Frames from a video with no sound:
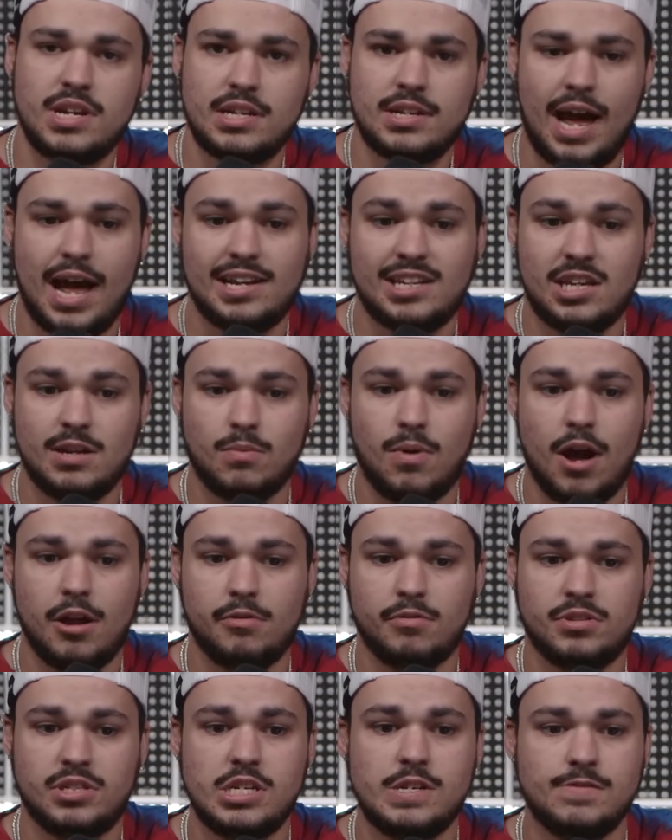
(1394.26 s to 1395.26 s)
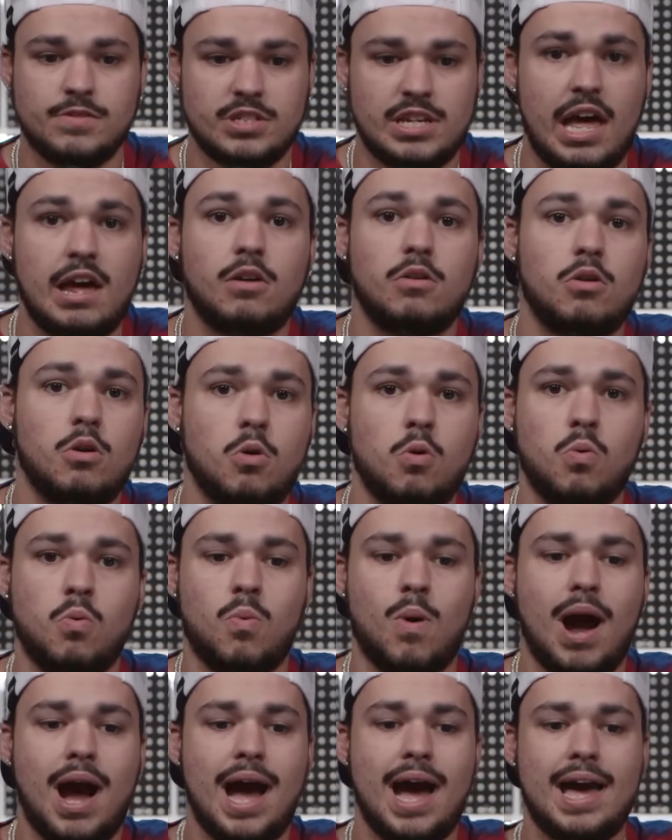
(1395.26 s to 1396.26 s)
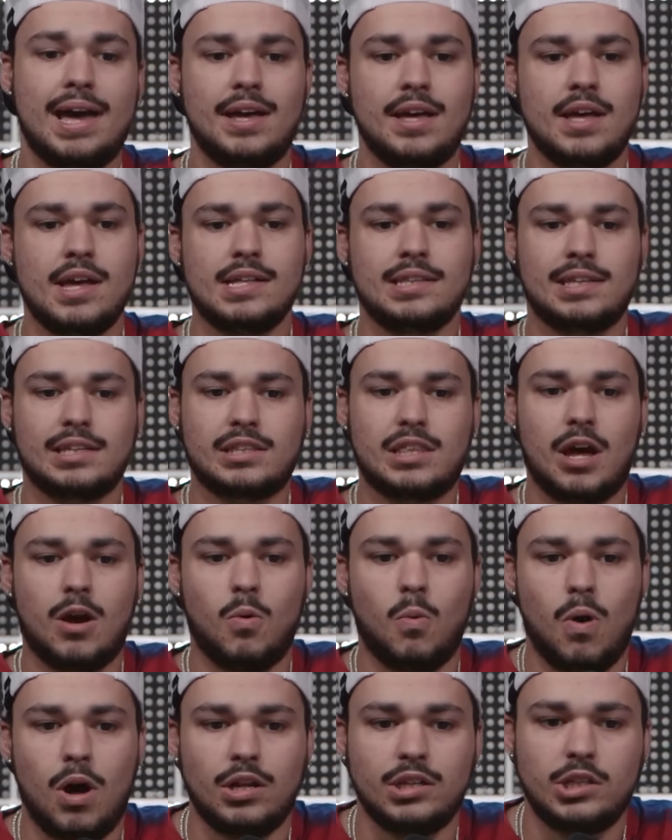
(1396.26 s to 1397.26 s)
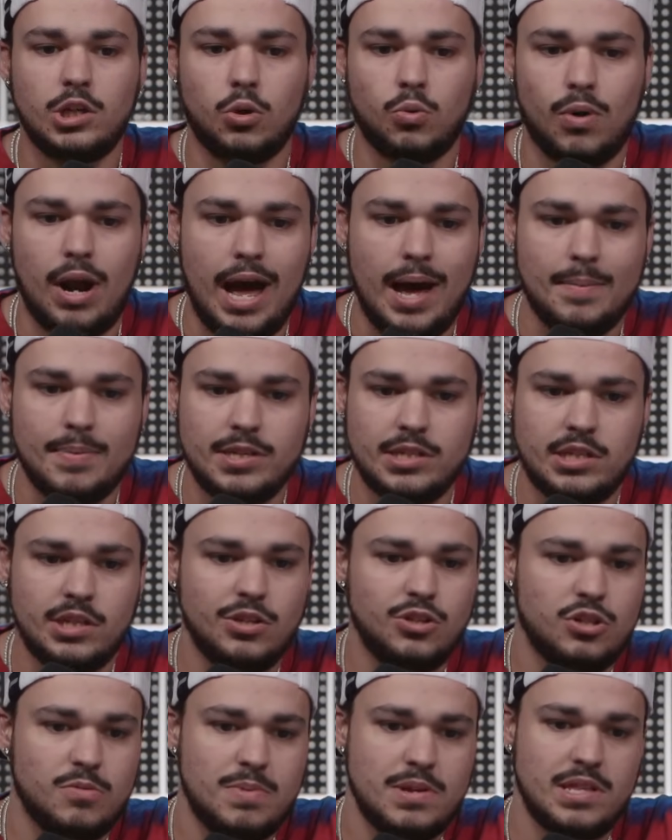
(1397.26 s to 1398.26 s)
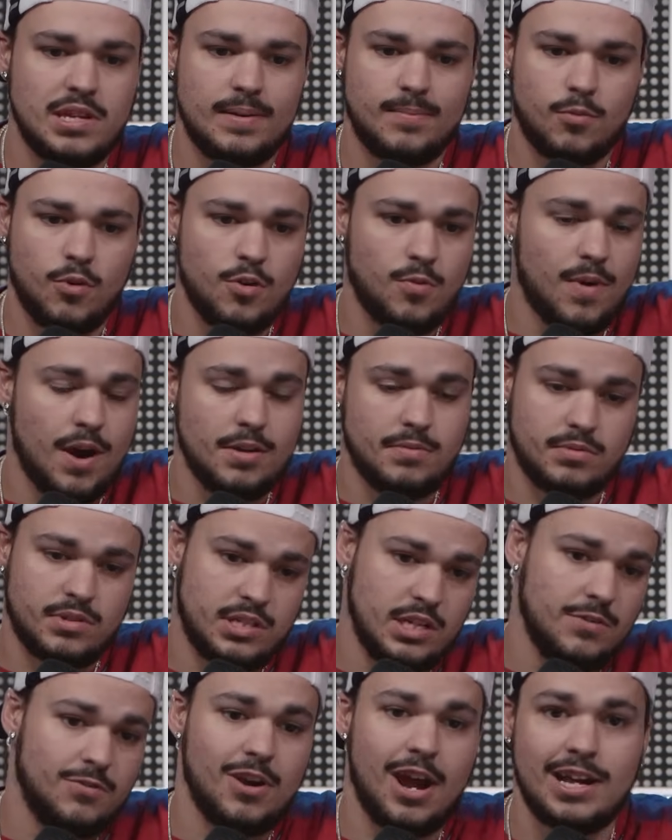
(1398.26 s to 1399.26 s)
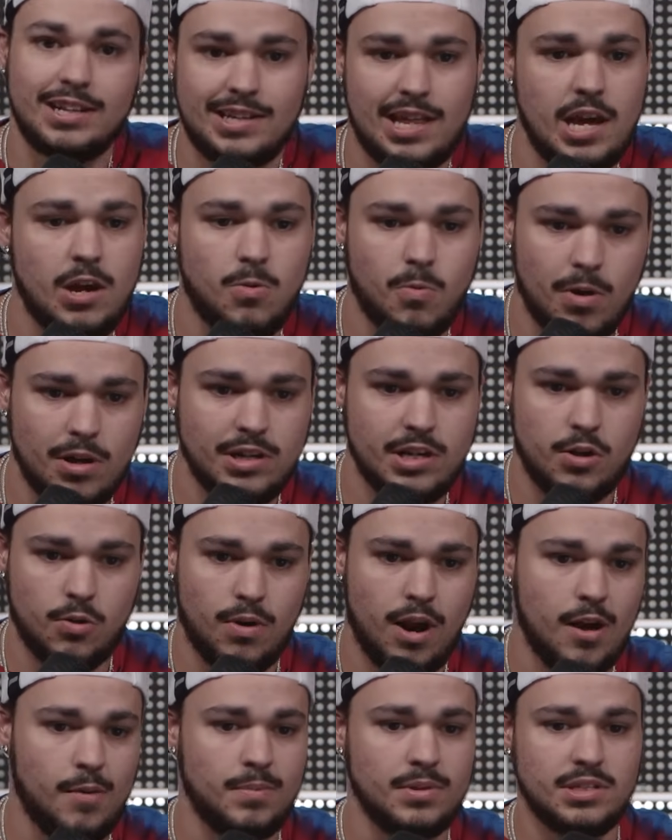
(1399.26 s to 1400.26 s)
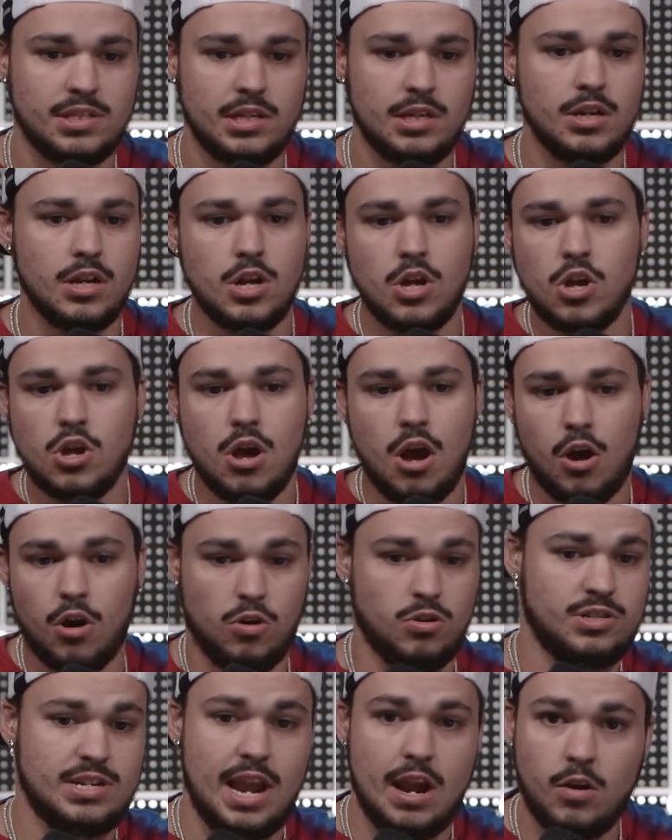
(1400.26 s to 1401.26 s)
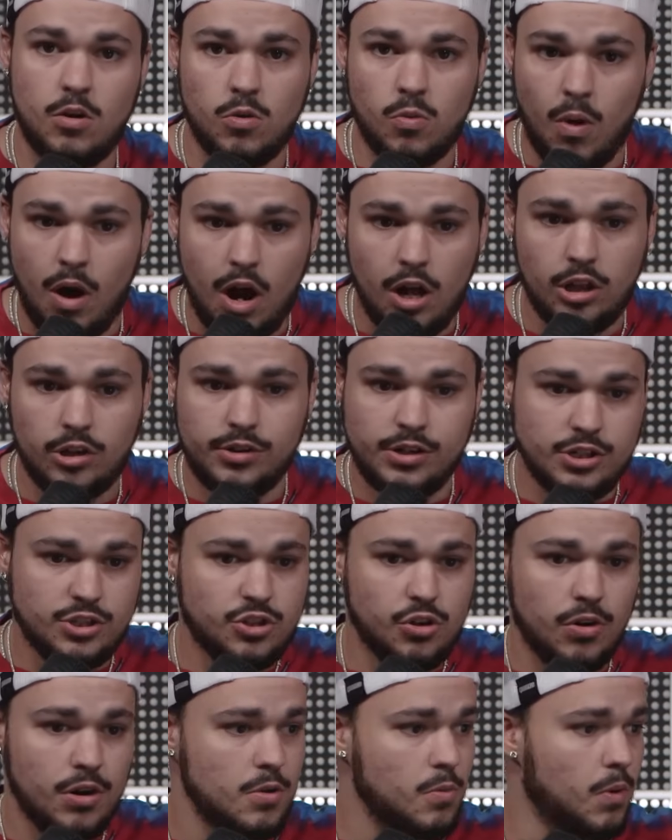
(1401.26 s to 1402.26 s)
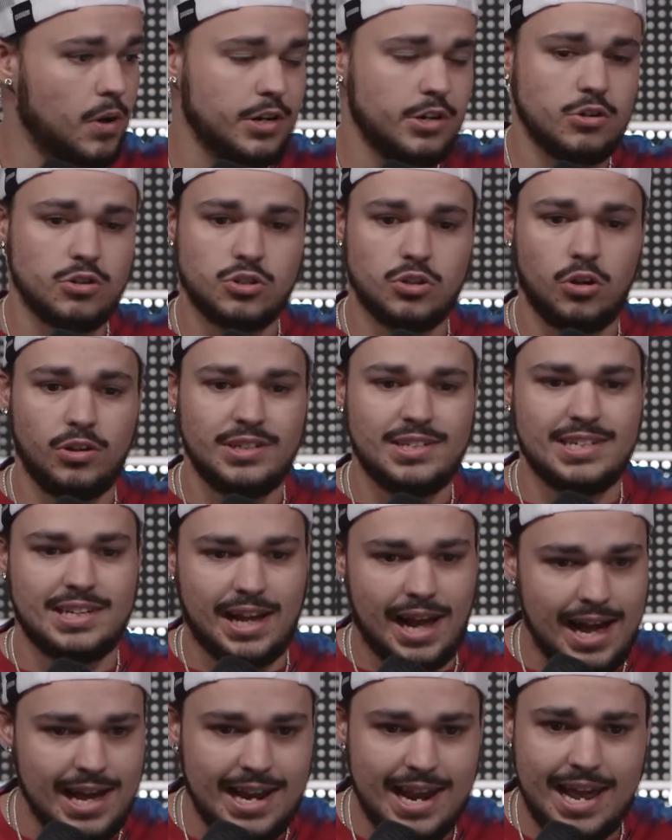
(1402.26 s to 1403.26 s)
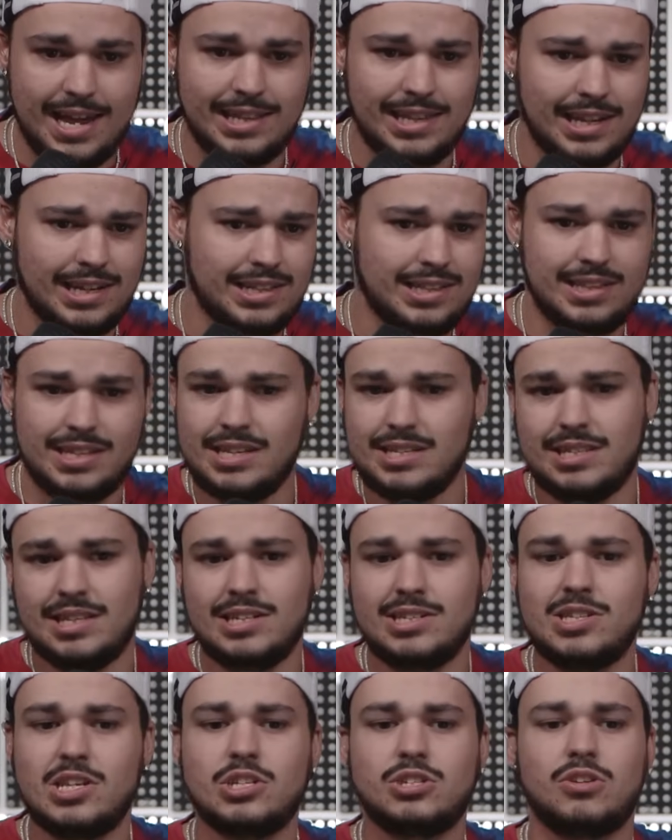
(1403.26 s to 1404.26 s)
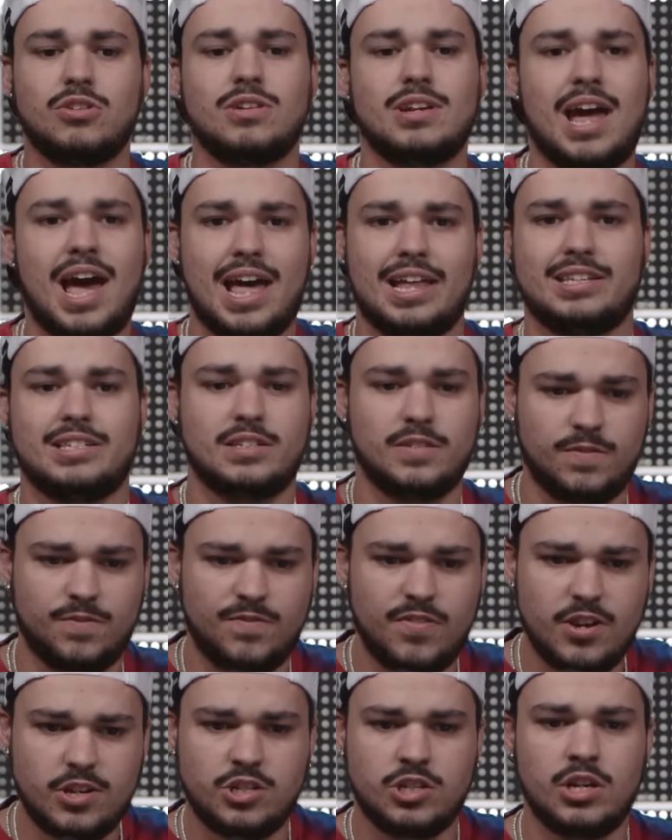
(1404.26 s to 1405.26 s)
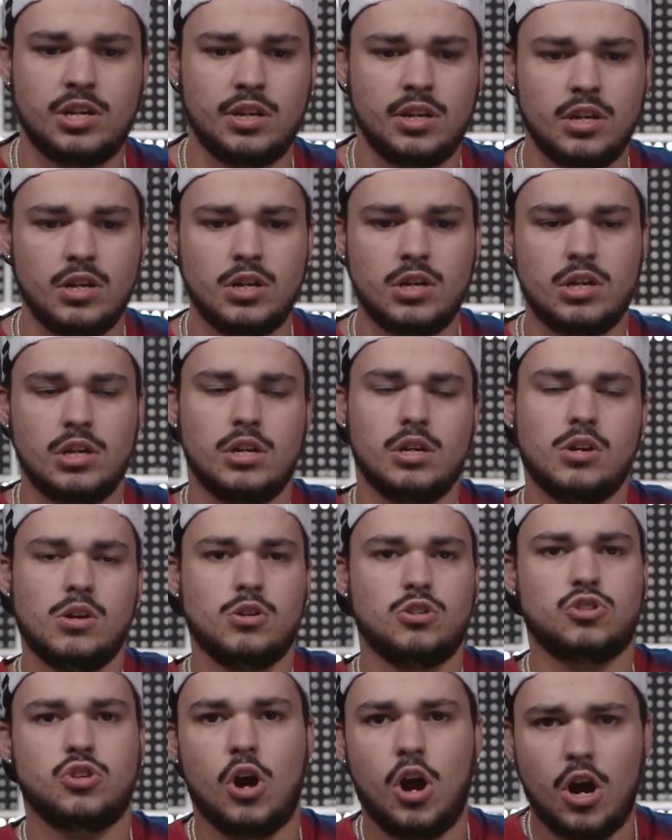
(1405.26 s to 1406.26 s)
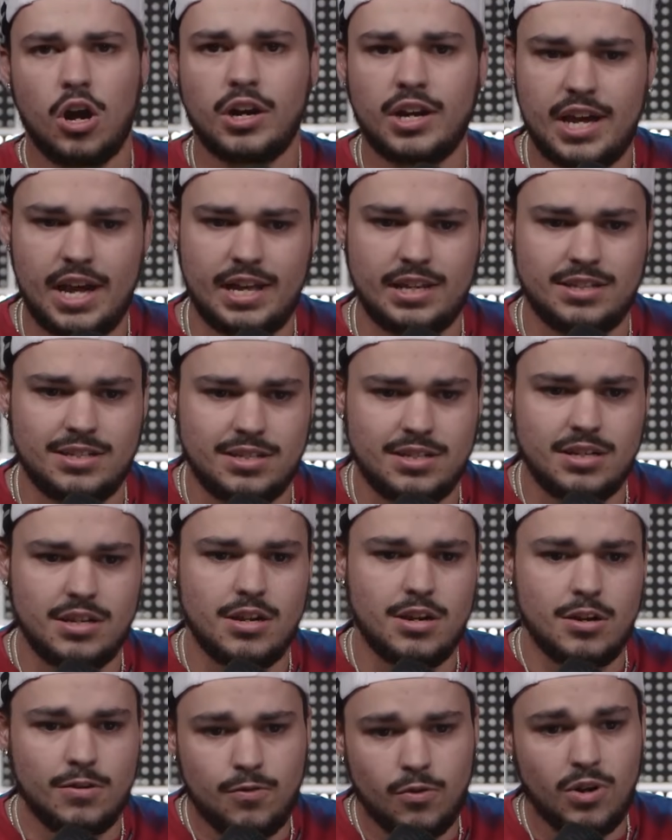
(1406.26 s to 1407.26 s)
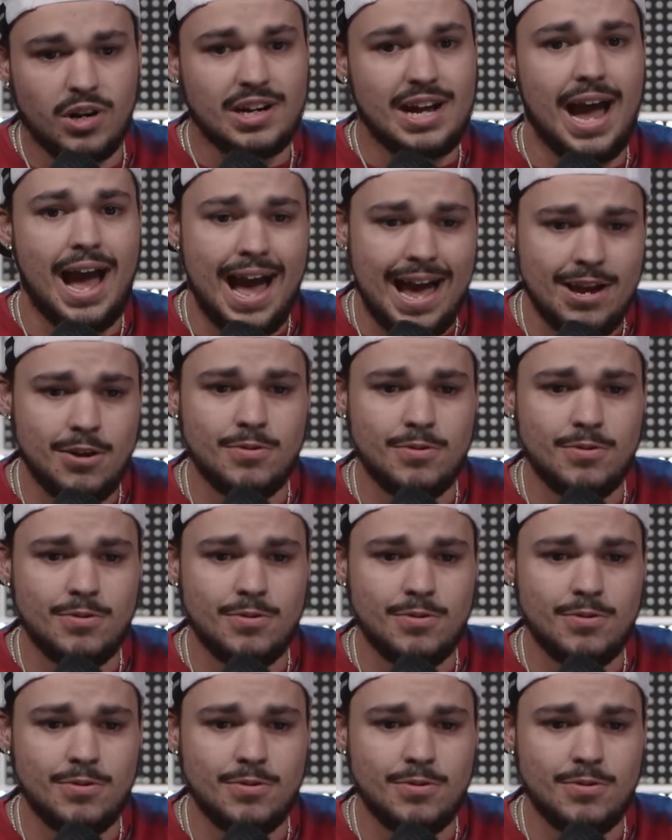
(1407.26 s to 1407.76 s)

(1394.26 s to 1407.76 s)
goddamn wide receivers. I don't know why they thought Wan'Dale Robinson should be the number one wide receiver. I like Wan'Dale Robinson or Darren Waller. He's 31 years old. He's a tight end. Like th- th- these are not sufficient targets for a guy who